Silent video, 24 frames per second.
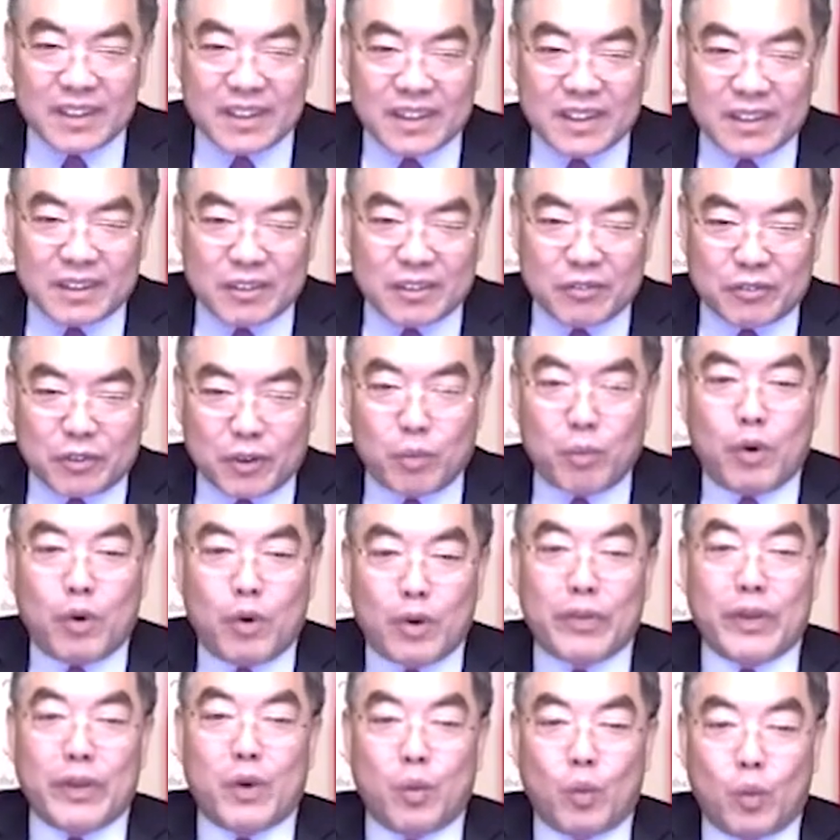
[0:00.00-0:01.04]
for more
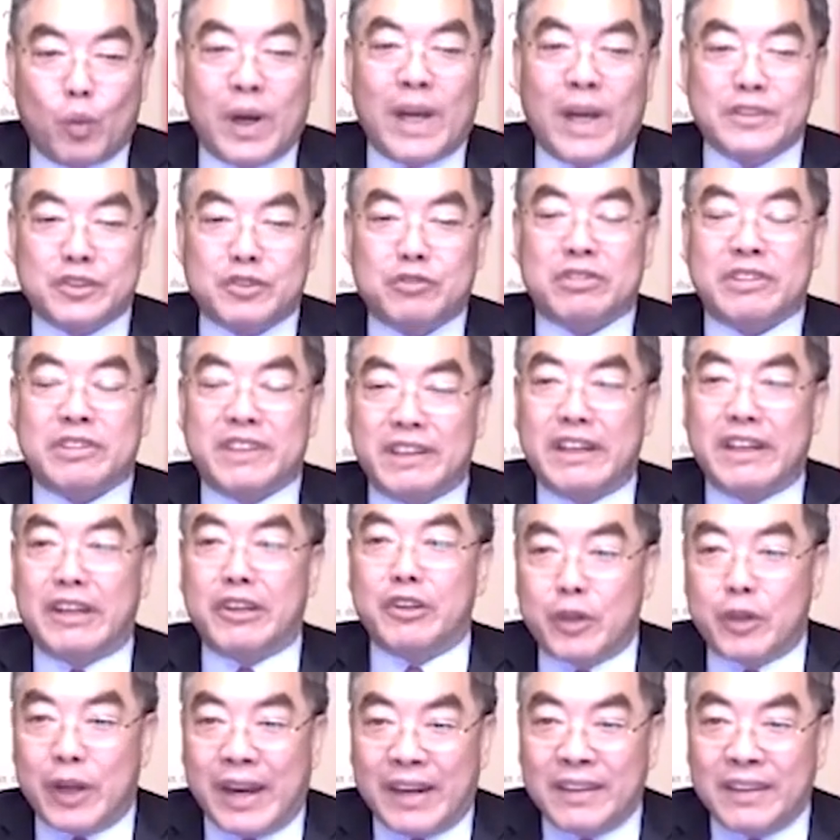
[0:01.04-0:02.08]
than 1 trillion
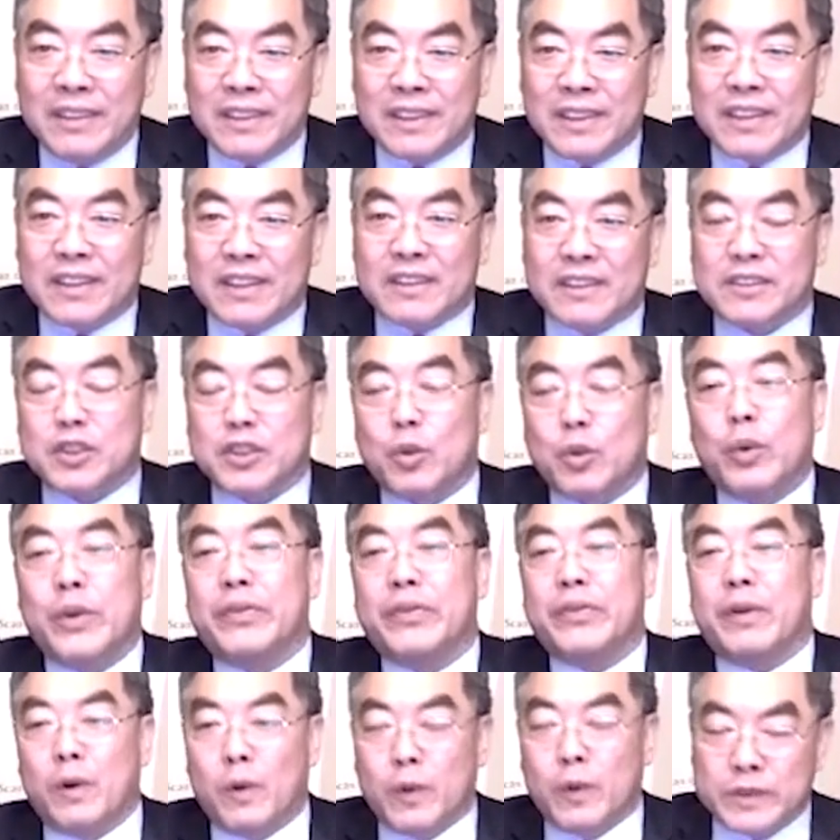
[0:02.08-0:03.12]
yuan. So with
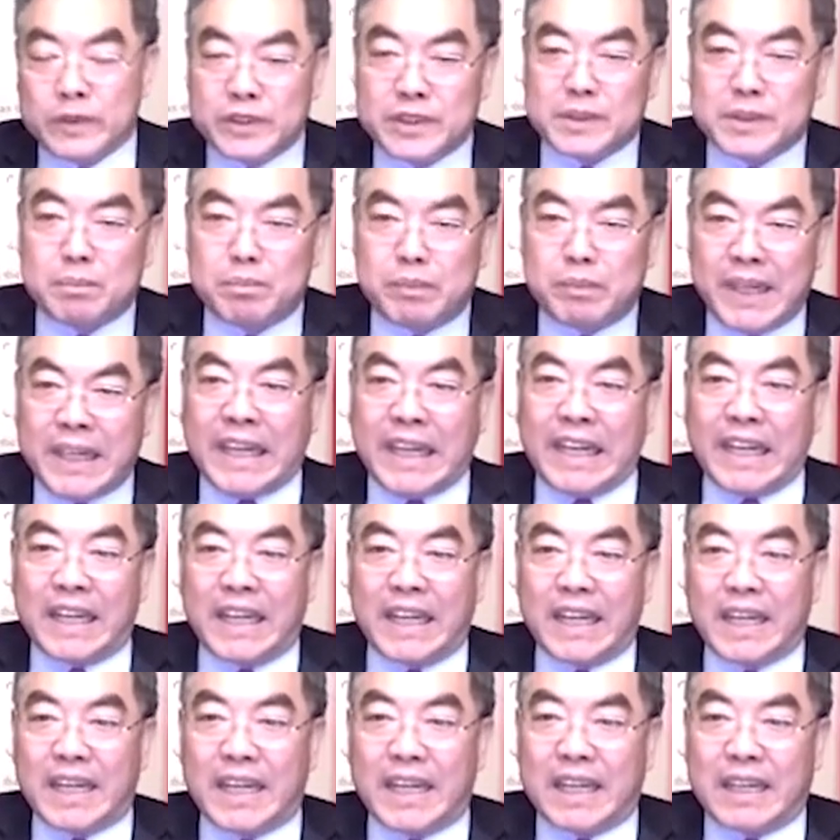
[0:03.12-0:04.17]
all this money,
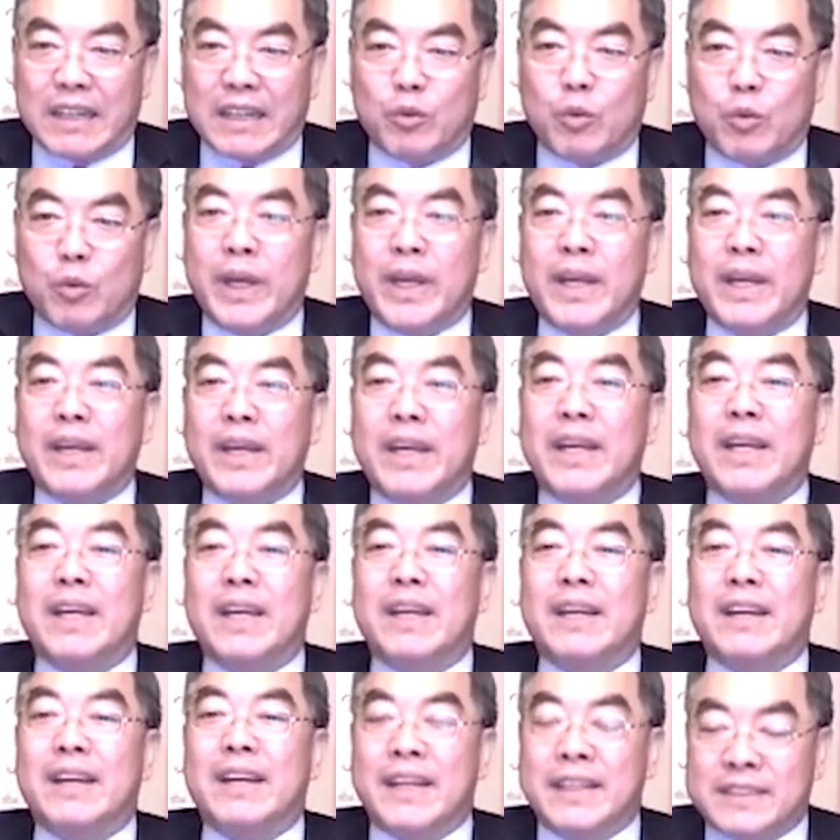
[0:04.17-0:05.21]

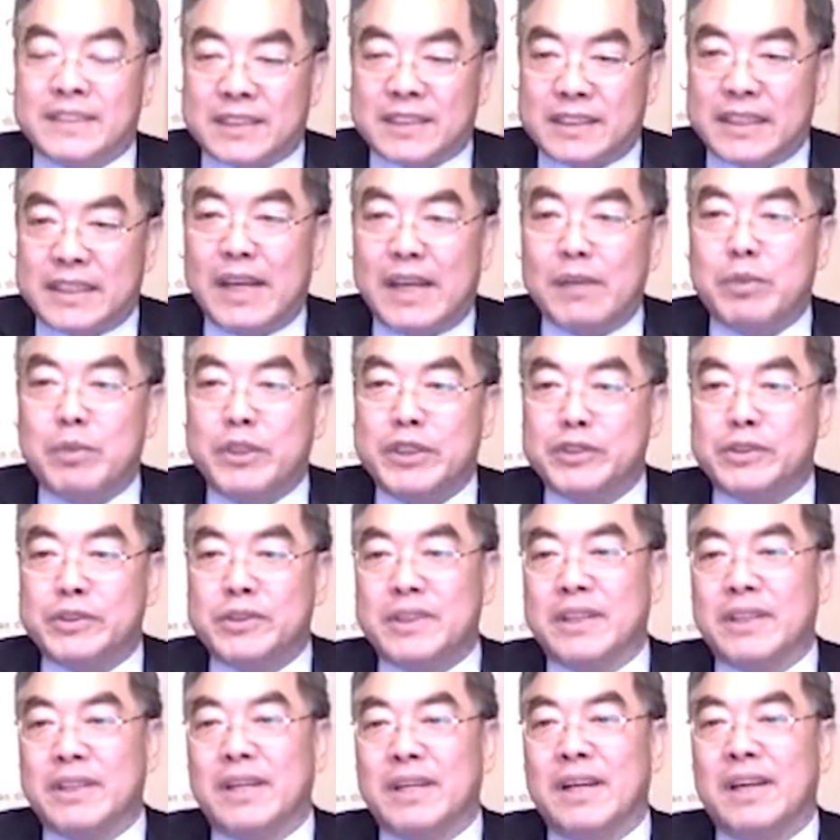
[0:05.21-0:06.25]
we established
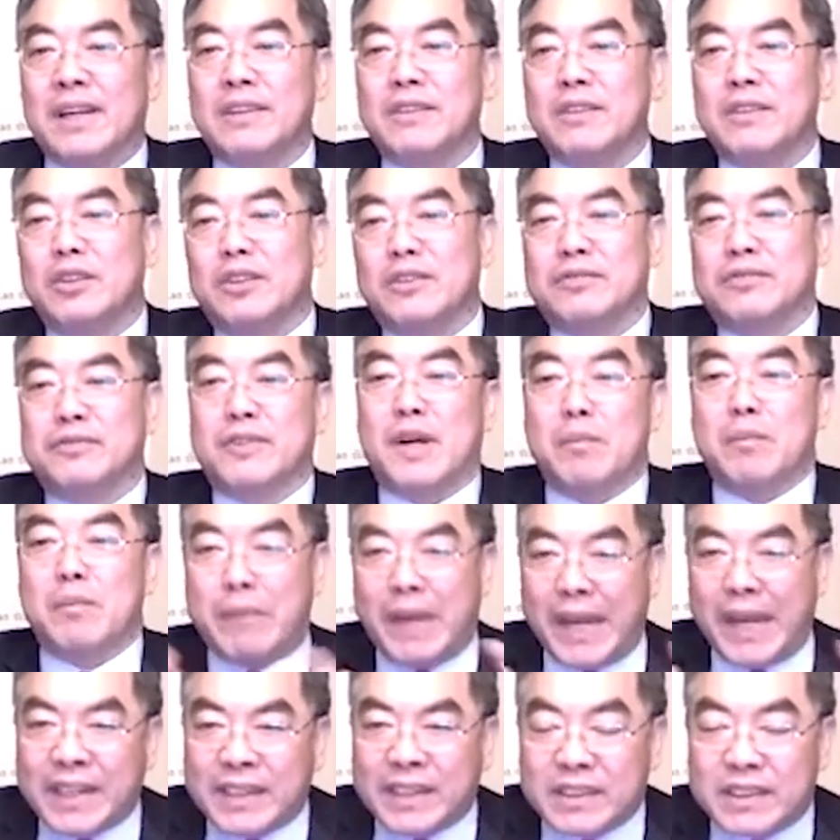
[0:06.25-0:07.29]
a kind of
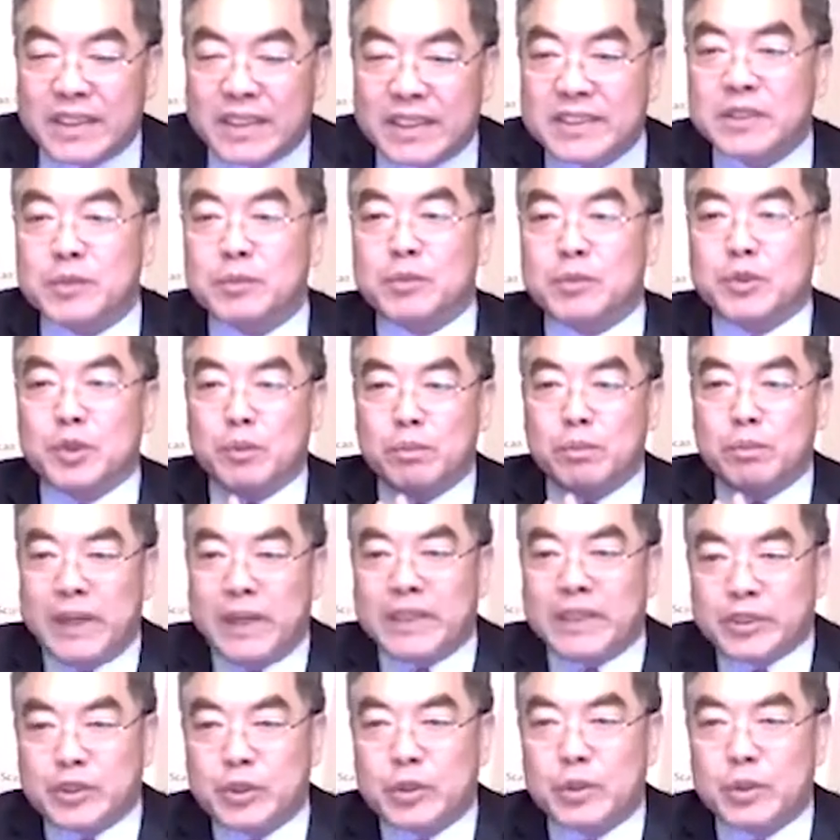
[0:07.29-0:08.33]
mechanism to make
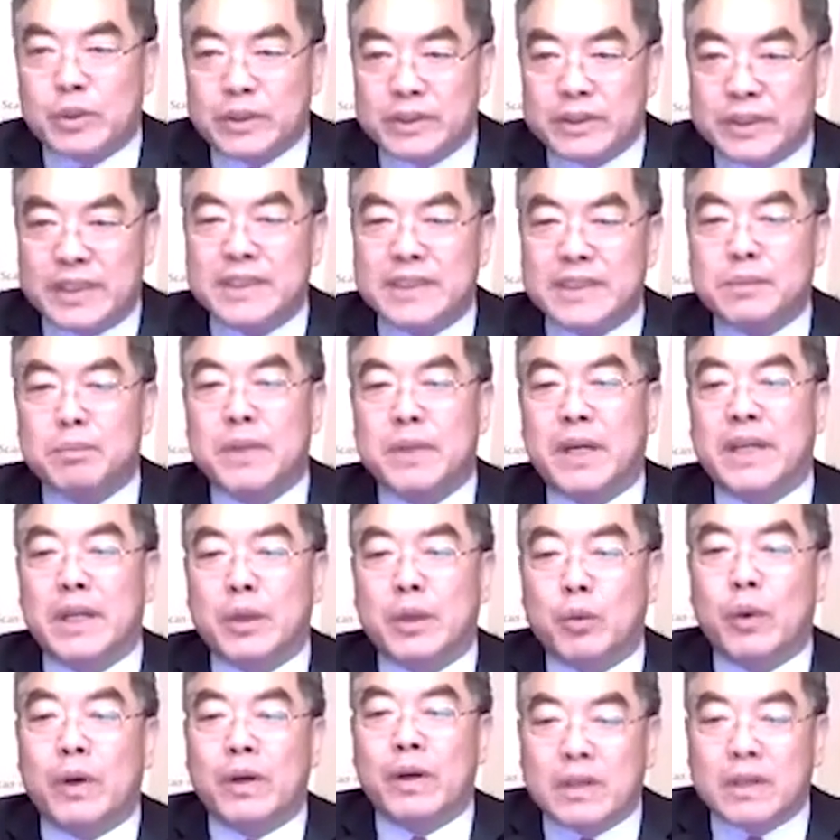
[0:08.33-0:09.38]
sure this money
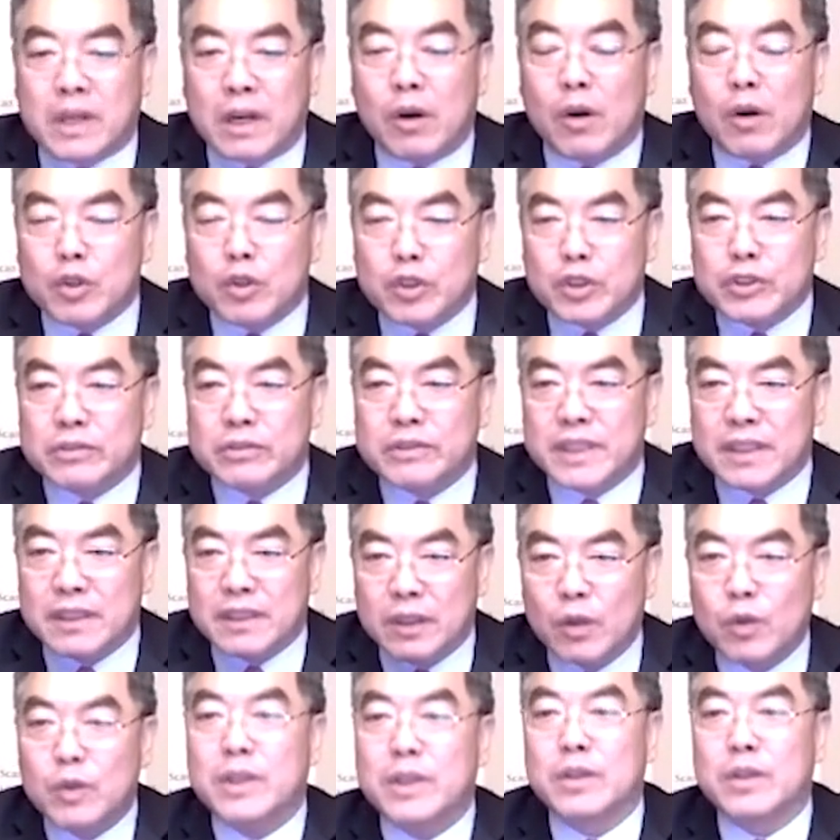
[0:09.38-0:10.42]
will go to the
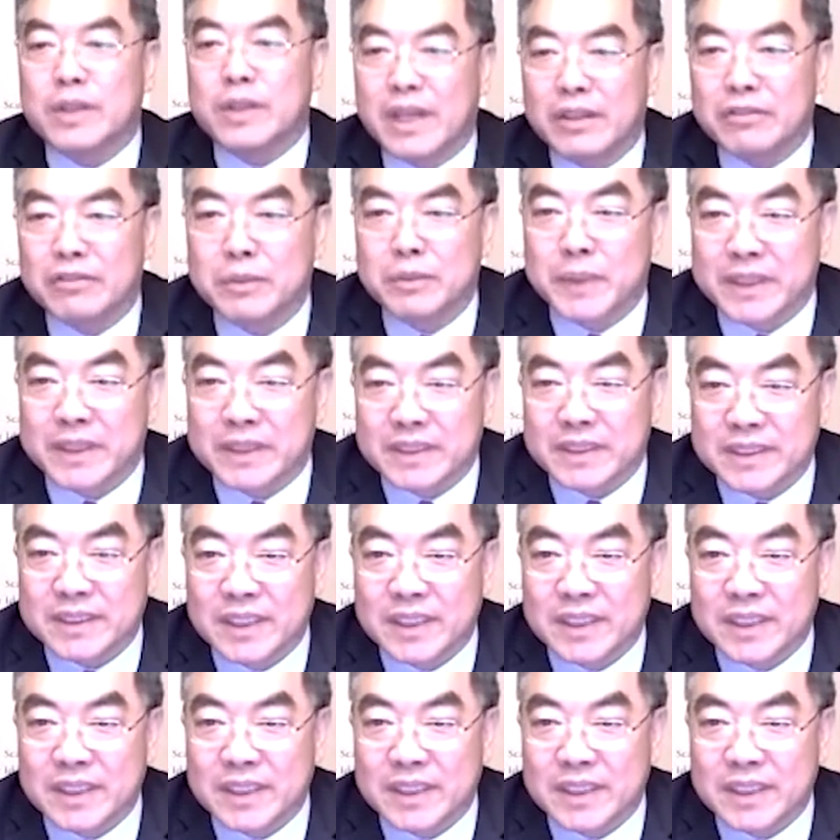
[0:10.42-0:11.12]
local government,